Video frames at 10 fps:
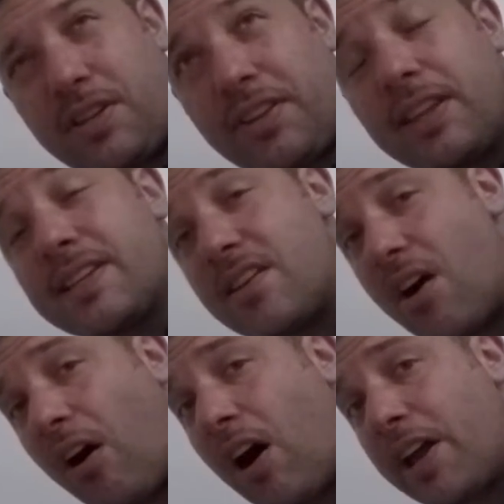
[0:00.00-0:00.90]
I think there's 9
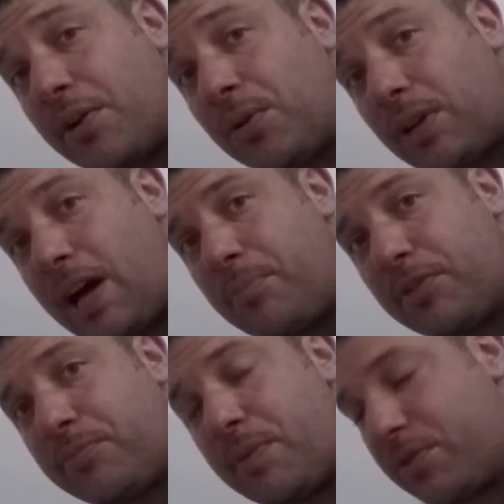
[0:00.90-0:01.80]
all up,
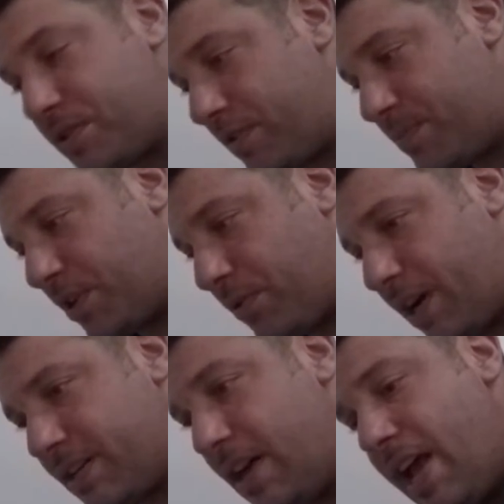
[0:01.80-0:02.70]
if memory serves me correct.